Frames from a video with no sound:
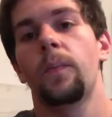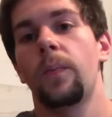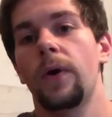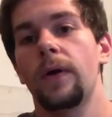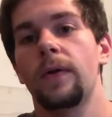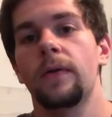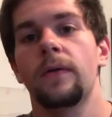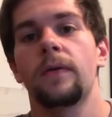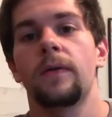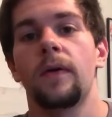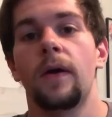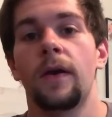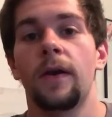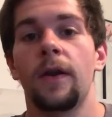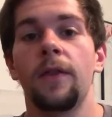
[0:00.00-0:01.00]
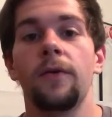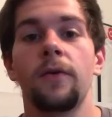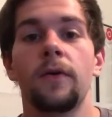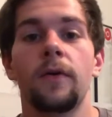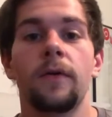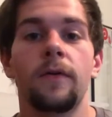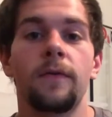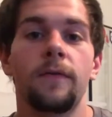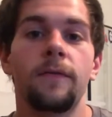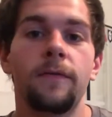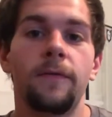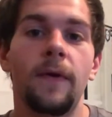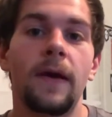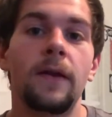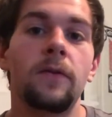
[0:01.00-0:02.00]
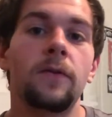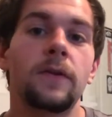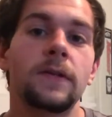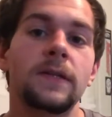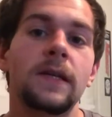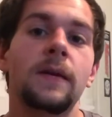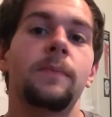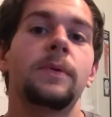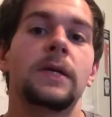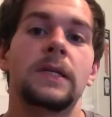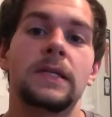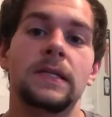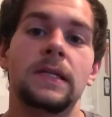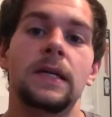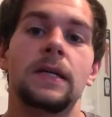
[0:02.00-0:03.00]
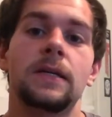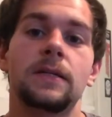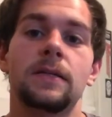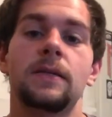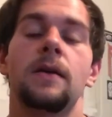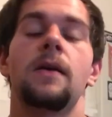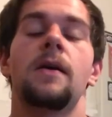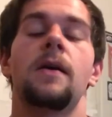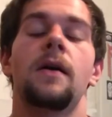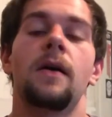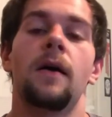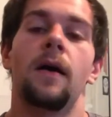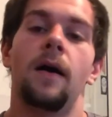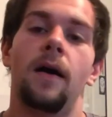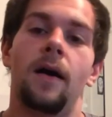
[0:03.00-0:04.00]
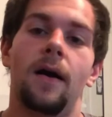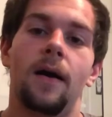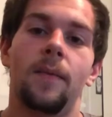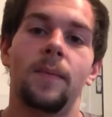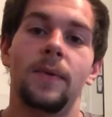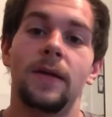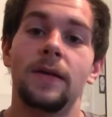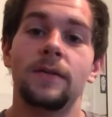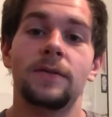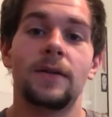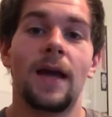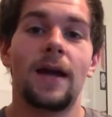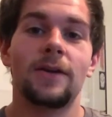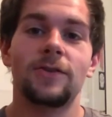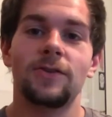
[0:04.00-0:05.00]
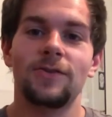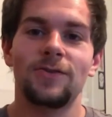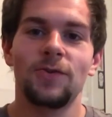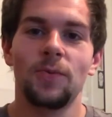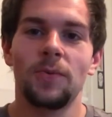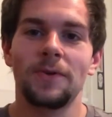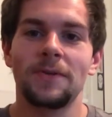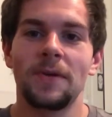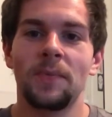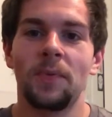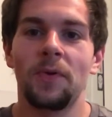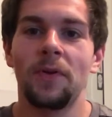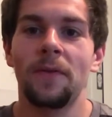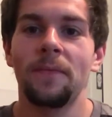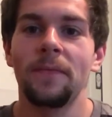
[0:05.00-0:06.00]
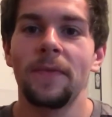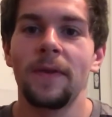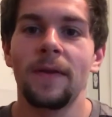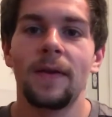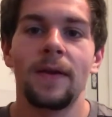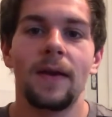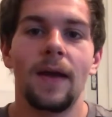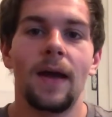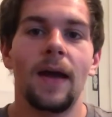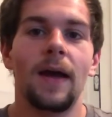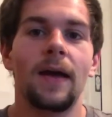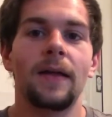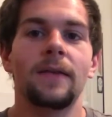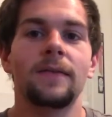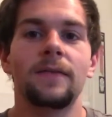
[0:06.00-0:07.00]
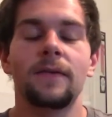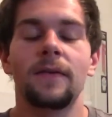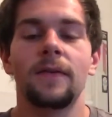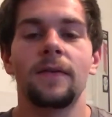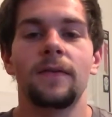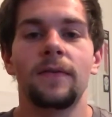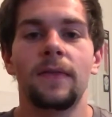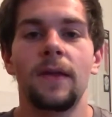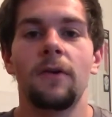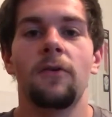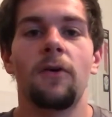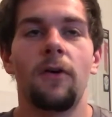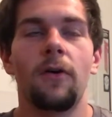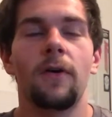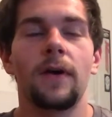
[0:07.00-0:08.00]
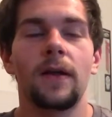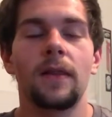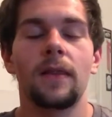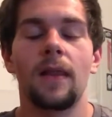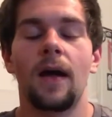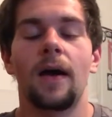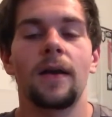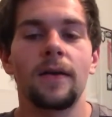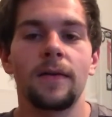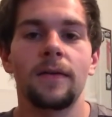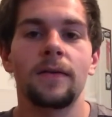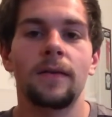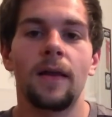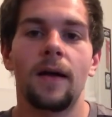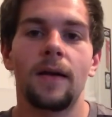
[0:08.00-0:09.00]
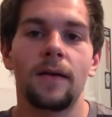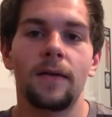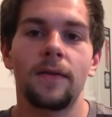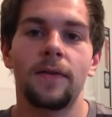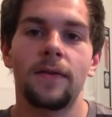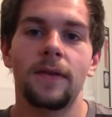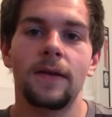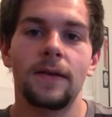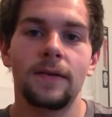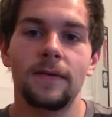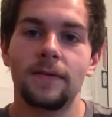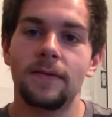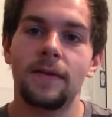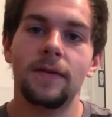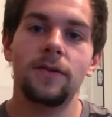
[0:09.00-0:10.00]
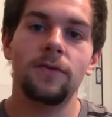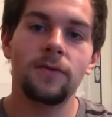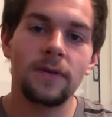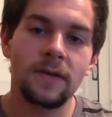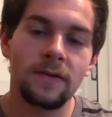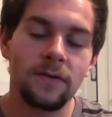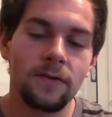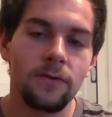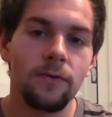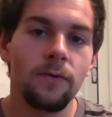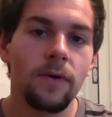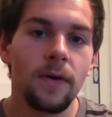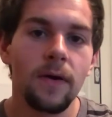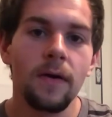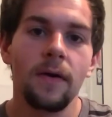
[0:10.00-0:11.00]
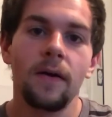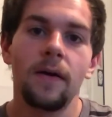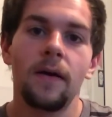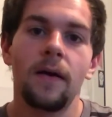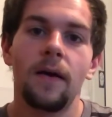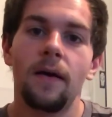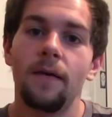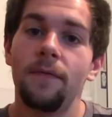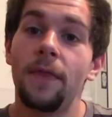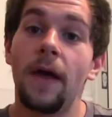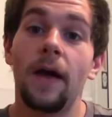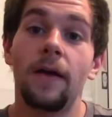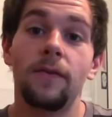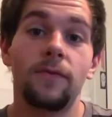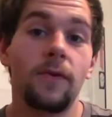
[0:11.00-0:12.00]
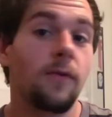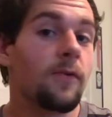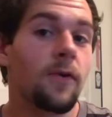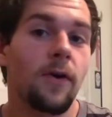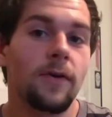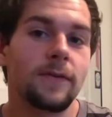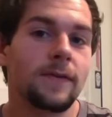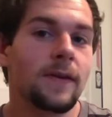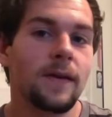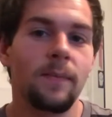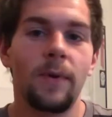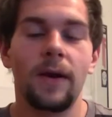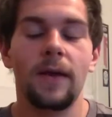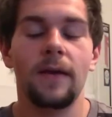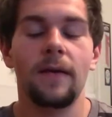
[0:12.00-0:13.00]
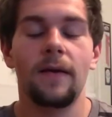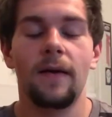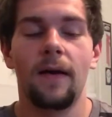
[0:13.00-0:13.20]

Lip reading: But another final tip 6 is actually super simple, and there are a lot of things that you can do that don't cost any money.